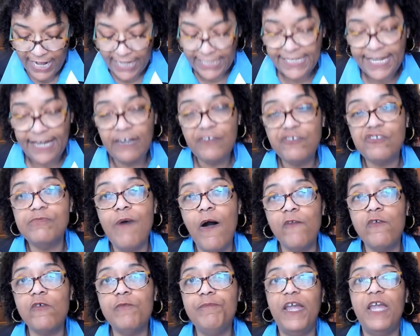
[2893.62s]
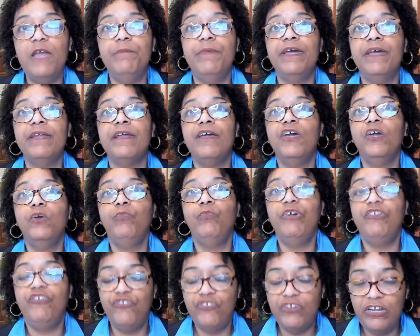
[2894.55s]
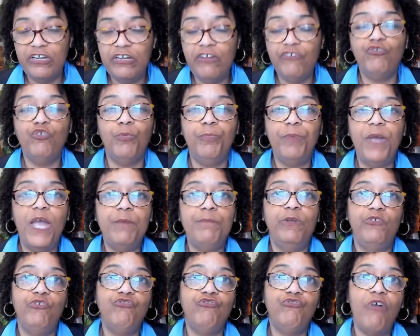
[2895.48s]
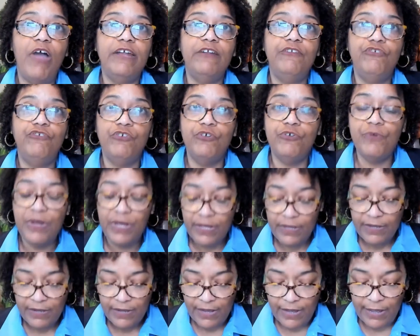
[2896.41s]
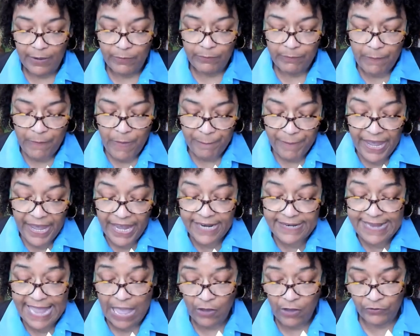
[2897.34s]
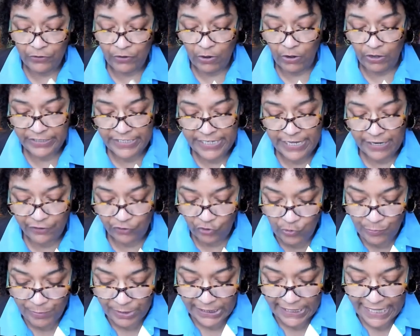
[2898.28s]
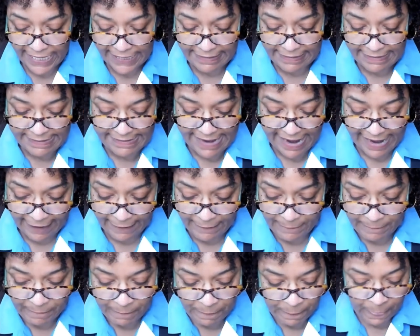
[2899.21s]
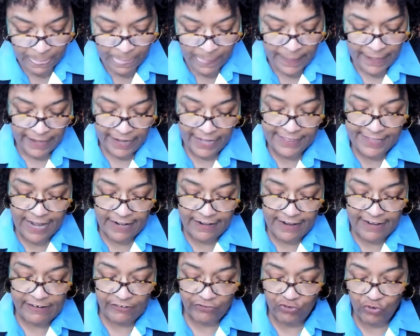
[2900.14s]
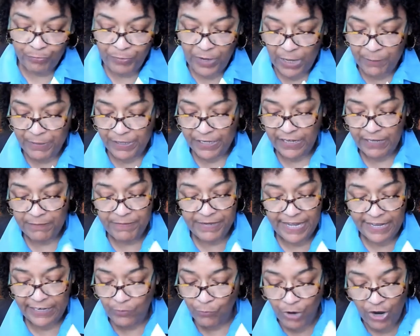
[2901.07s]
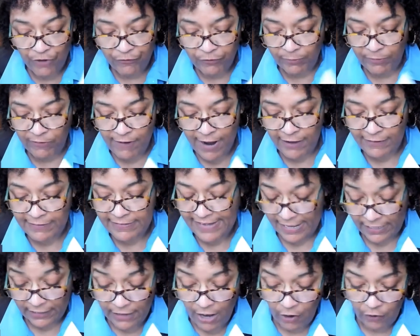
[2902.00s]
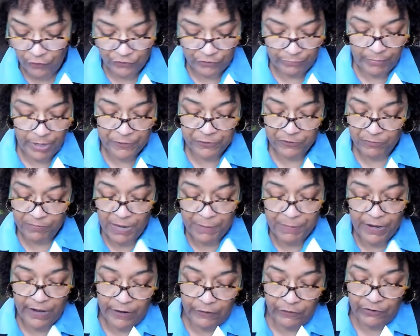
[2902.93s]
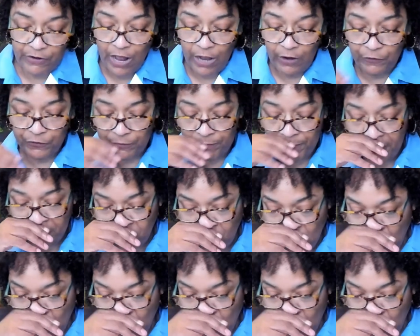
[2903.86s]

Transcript: and then a smaller payment, which is an additional payment to try to um, pay down on the accumulated debt. And that additional payment can be anywhere from around ten dollars a month to maybe one hundred dollars a month